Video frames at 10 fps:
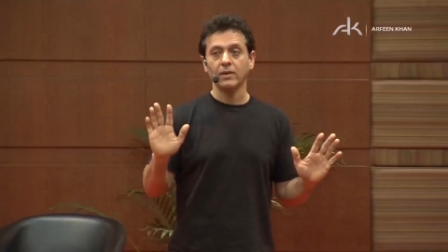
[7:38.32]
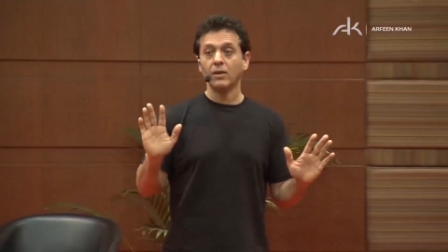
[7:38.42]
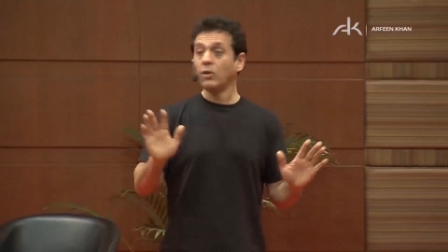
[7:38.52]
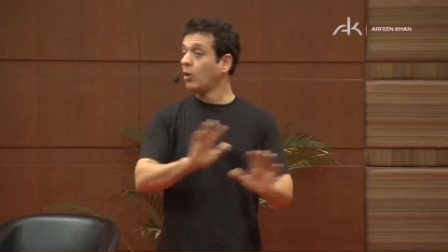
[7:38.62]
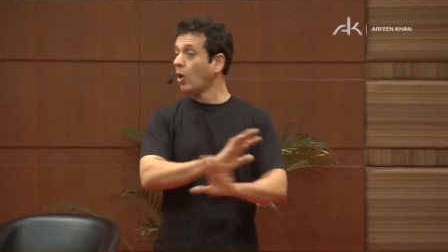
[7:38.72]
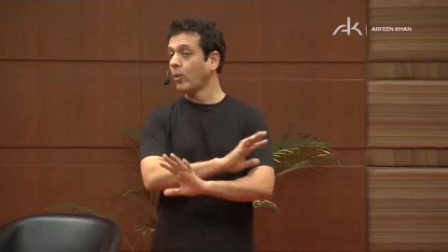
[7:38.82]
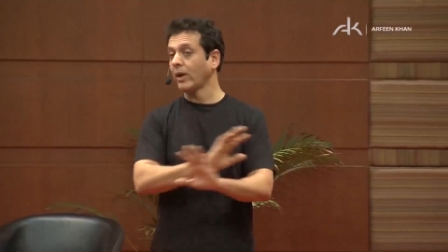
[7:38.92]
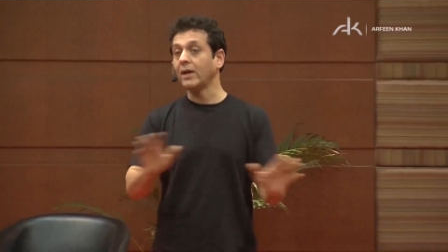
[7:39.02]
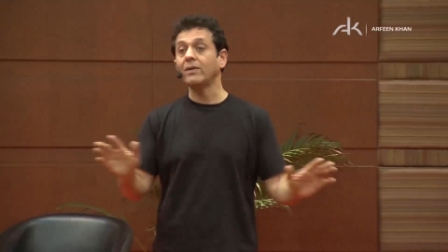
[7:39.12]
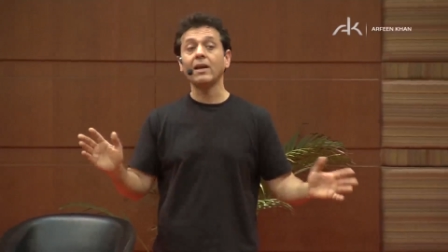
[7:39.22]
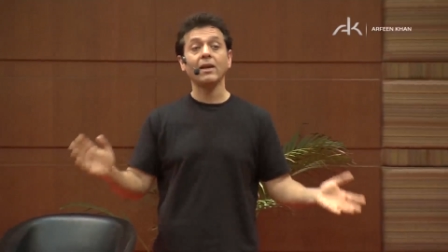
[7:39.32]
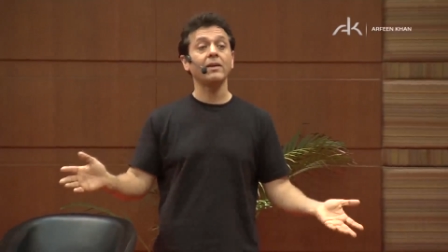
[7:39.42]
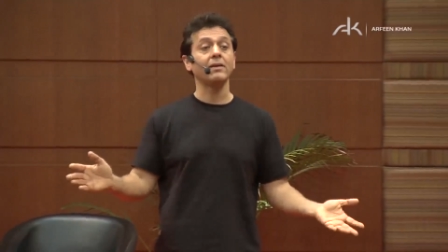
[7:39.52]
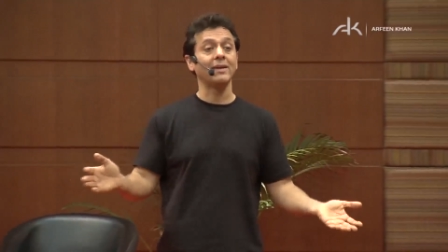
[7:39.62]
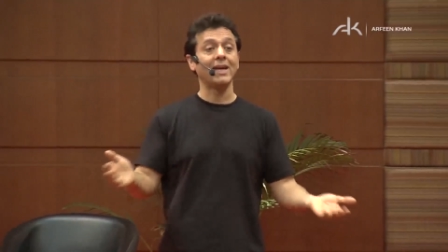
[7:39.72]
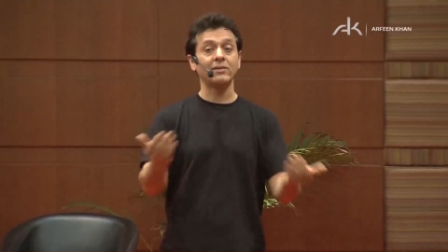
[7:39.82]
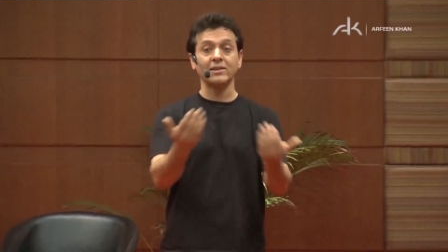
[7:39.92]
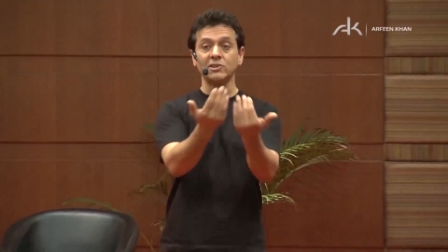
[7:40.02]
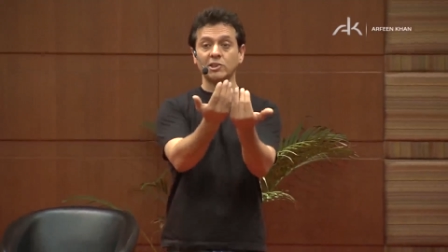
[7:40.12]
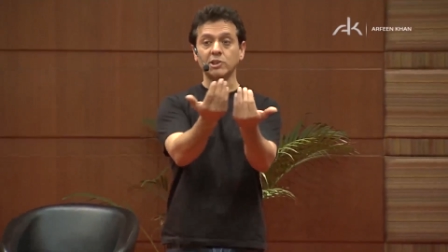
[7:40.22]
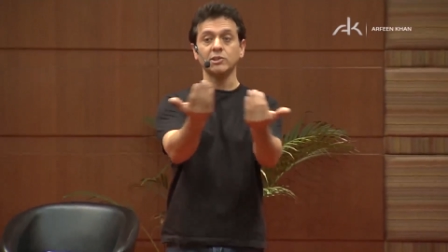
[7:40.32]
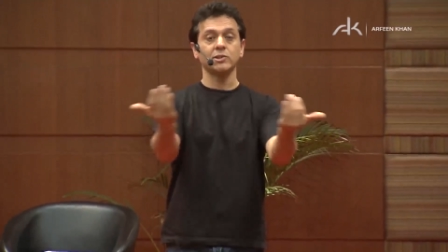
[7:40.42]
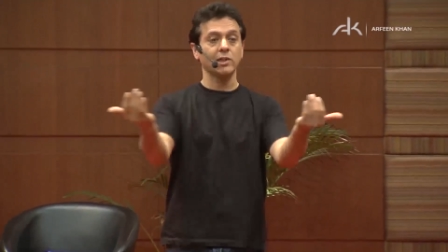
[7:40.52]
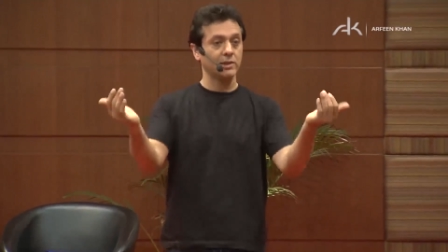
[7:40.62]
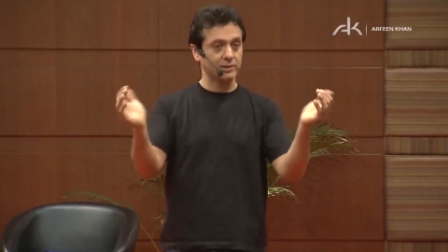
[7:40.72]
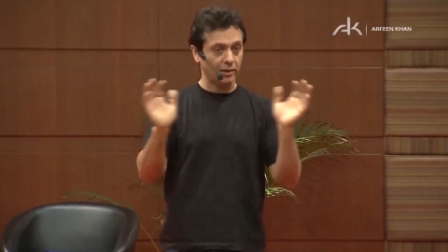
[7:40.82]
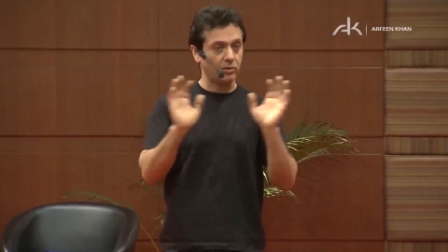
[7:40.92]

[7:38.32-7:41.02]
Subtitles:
No way. Even in London, they have a congestion charge now.